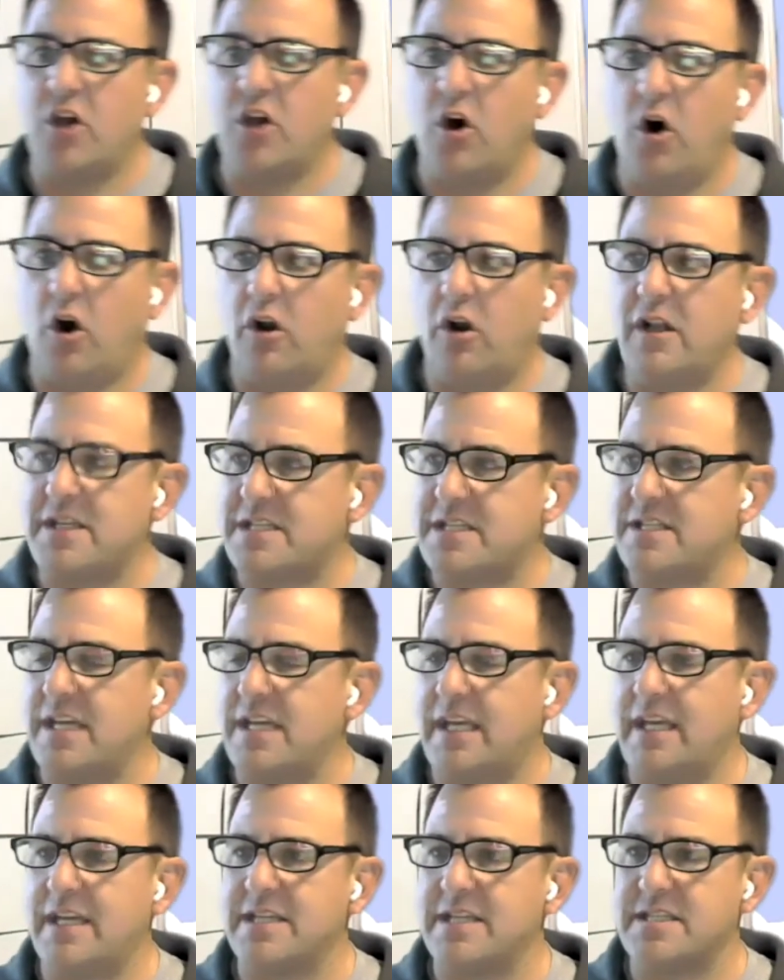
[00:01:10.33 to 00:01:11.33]
the hardest
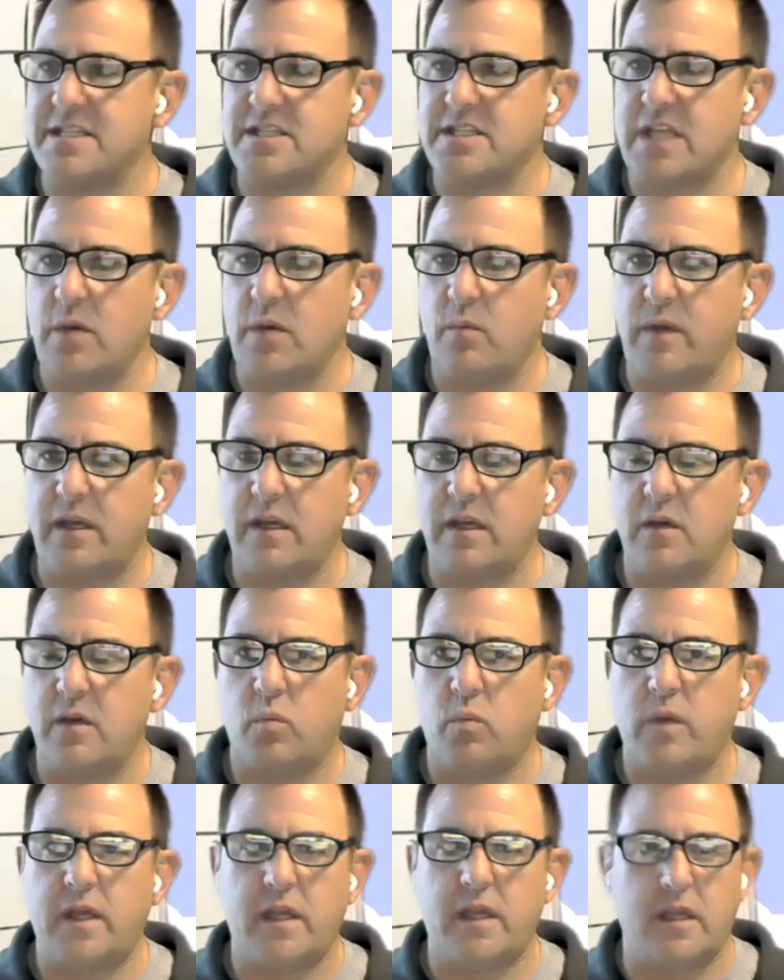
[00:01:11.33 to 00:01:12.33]
thing is that
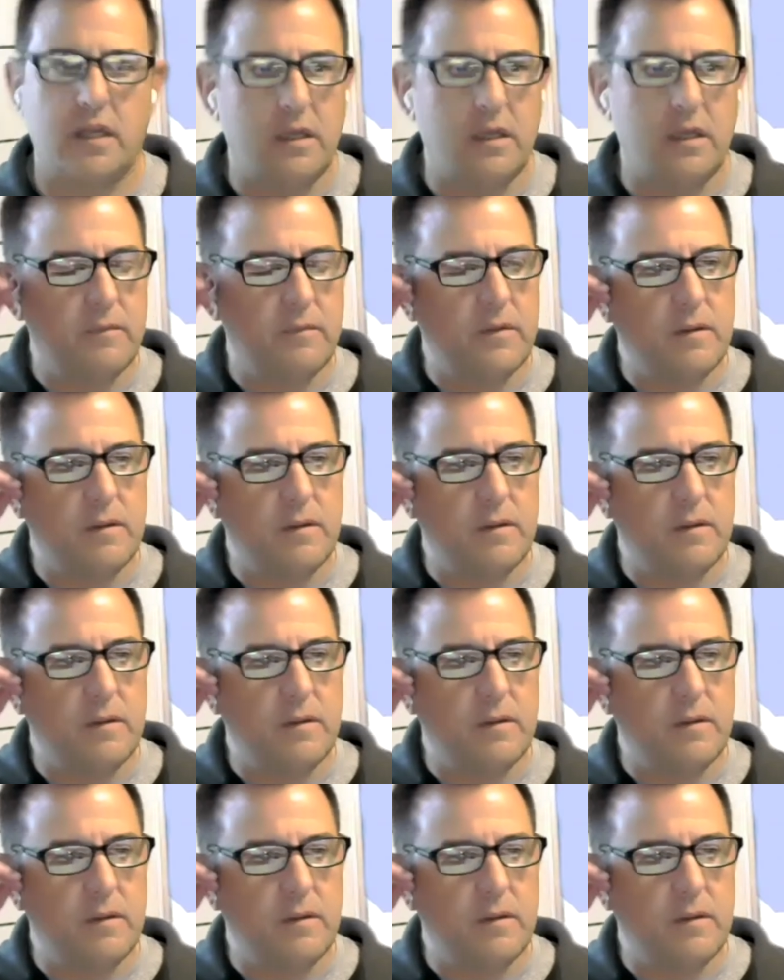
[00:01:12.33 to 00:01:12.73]
we